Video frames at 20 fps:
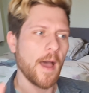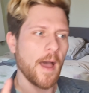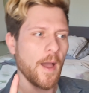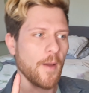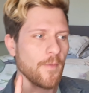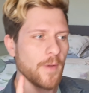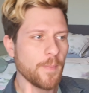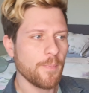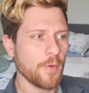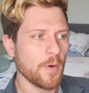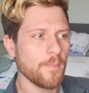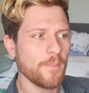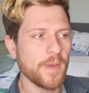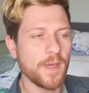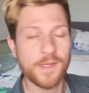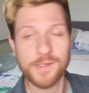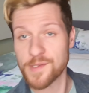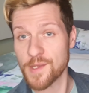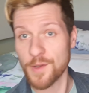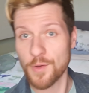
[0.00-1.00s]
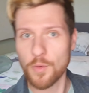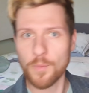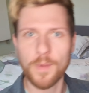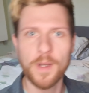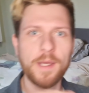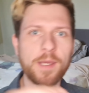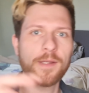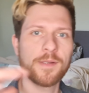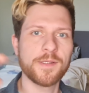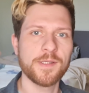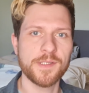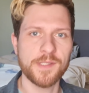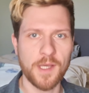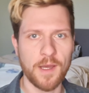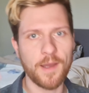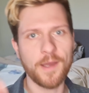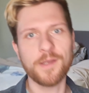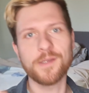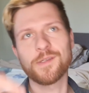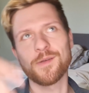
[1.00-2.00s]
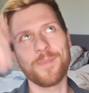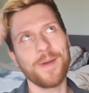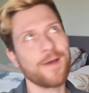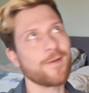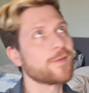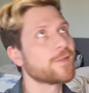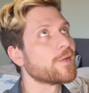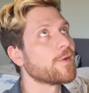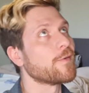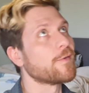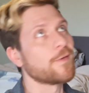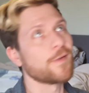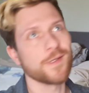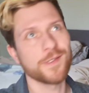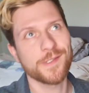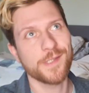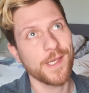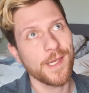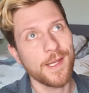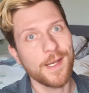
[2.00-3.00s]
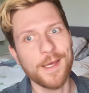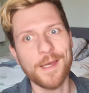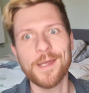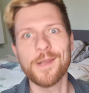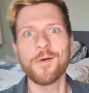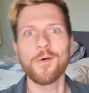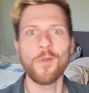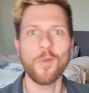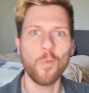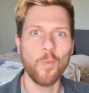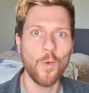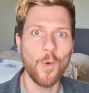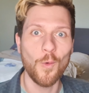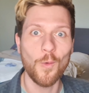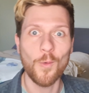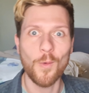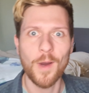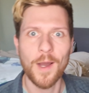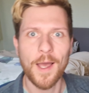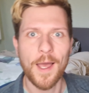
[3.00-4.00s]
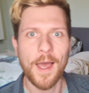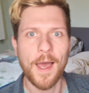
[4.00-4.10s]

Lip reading: Only problem is they're normally designed to bounce on the ceiling or the wall.